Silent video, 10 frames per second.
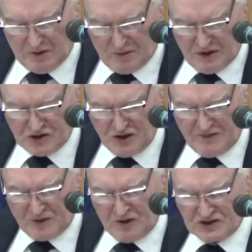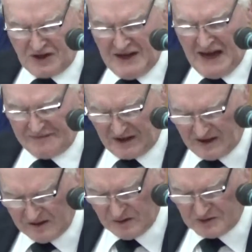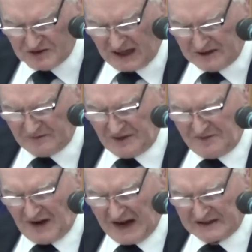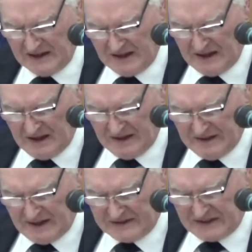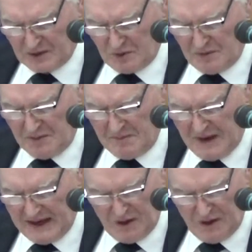We should, of course, never lose sight of the fact that there will be many